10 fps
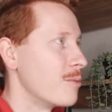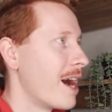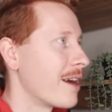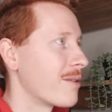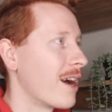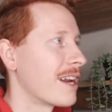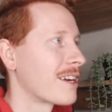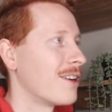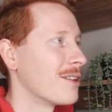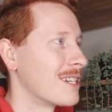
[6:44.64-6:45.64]
bad at
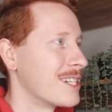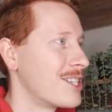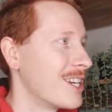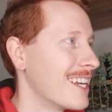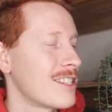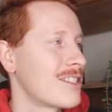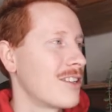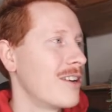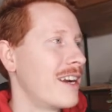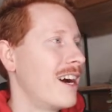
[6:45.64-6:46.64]
writing. Holy shit.
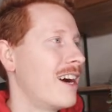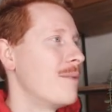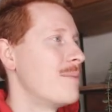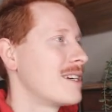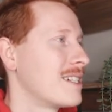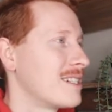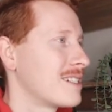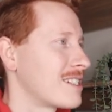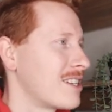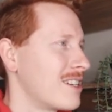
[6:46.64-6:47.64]
Suriname.
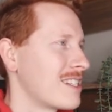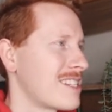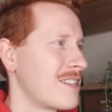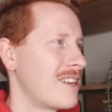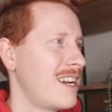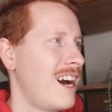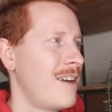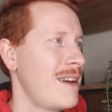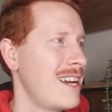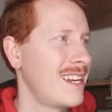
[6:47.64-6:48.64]

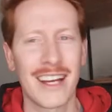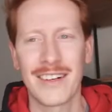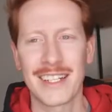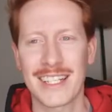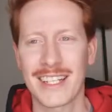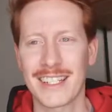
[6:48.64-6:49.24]
Suriname? I always